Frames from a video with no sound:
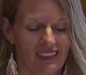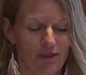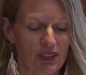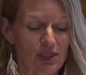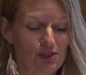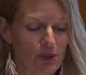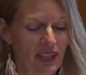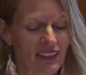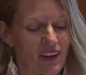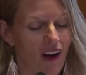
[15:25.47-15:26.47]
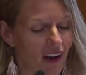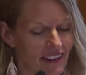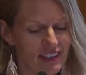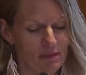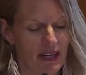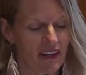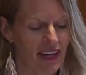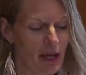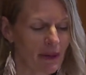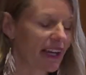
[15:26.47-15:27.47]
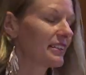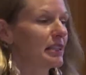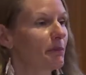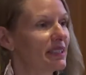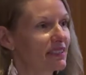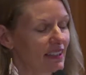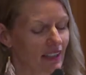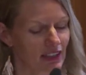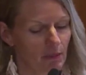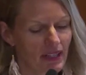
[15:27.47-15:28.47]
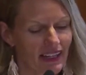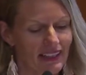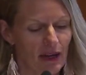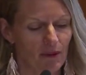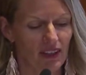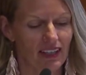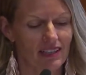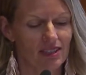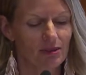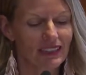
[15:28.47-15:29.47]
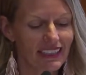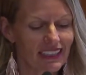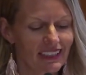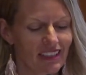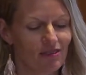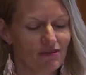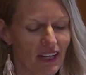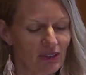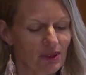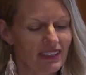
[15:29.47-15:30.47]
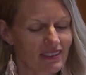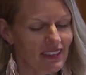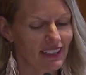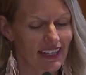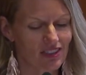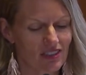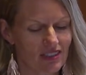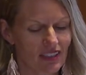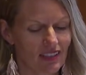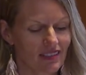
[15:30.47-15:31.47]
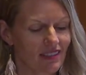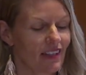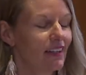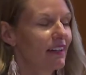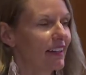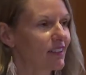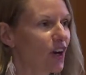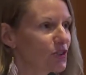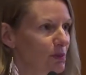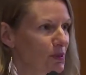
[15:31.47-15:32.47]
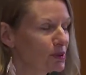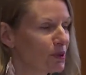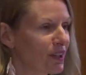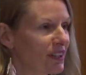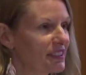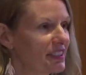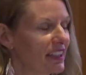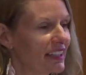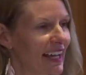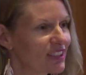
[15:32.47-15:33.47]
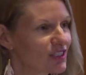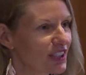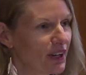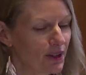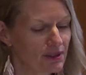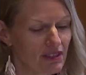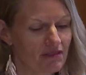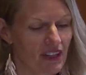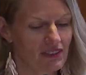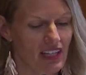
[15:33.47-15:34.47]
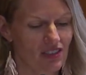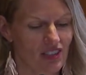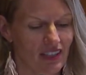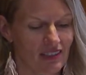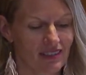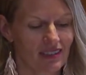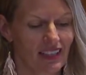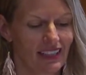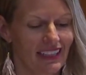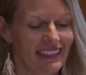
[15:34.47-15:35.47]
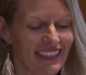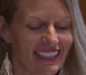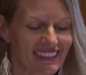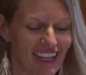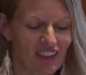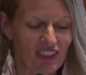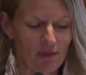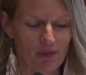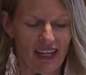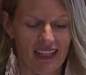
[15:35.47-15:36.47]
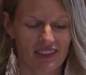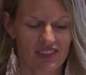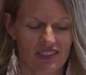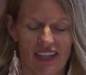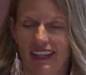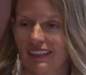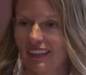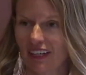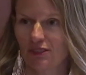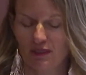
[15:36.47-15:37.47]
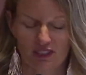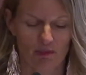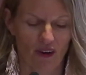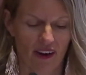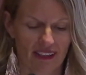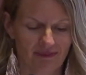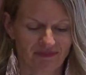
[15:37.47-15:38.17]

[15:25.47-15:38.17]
when you join an awe inspiring MASMBC alumni network as you lead in federal and state agencies, as entrepreneurs, in NGOs and foundations, in the executive branch, and in countries abroad.